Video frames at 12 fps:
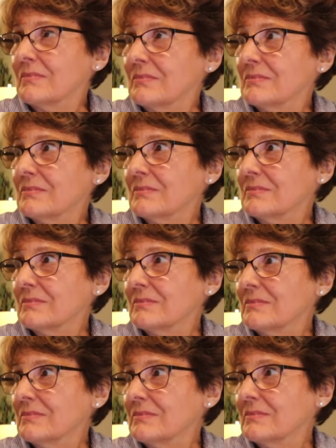
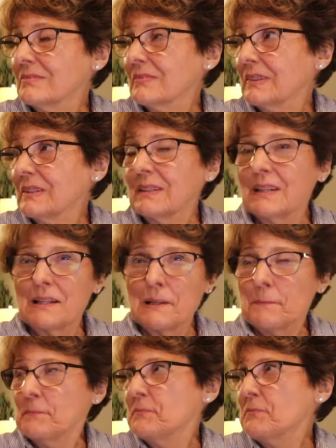
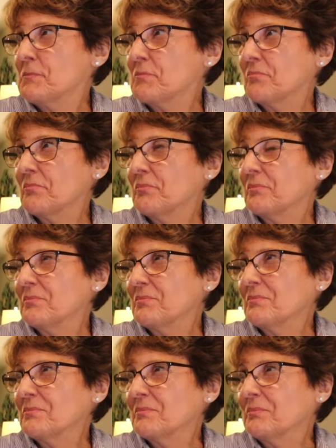
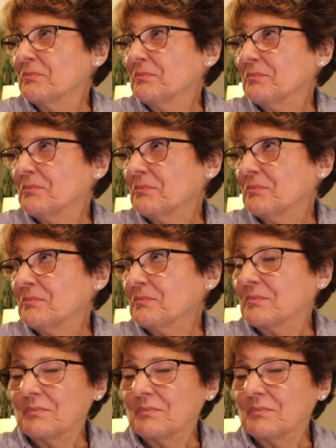This person isn't speaking.